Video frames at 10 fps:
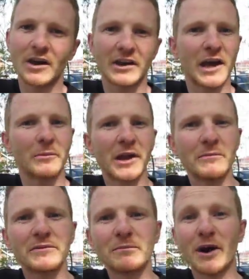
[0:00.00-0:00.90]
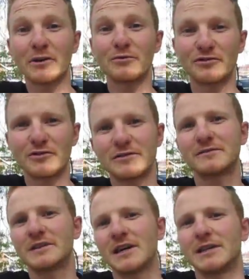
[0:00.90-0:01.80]
Okay, my name's Michael Shaw.
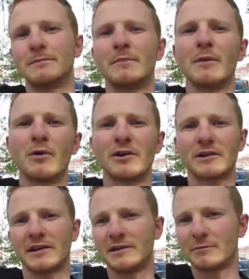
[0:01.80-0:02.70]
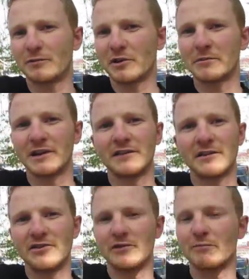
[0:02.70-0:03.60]
My work is predominantly in
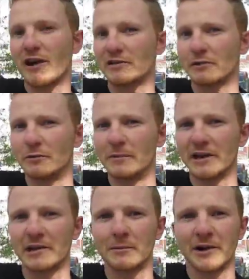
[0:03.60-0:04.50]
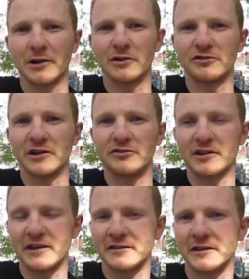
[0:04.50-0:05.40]
teaching practical molecular biology and
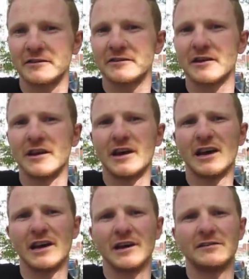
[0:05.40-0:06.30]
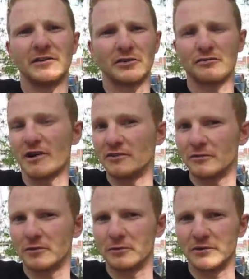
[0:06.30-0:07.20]
genetics. I teach on a range
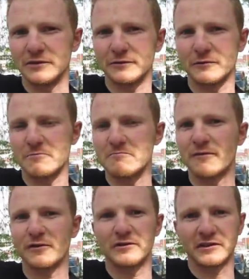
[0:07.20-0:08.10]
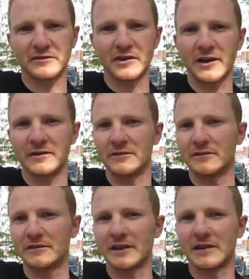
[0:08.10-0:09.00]
of courses from forensic
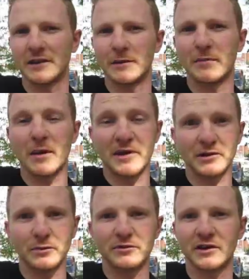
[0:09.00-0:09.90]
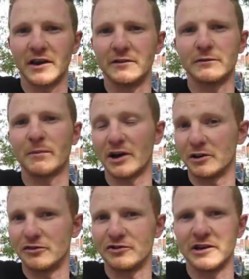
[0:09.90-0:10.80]
science, biomedical science,
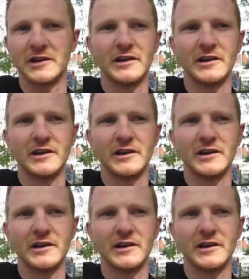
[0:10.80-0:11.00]
biology,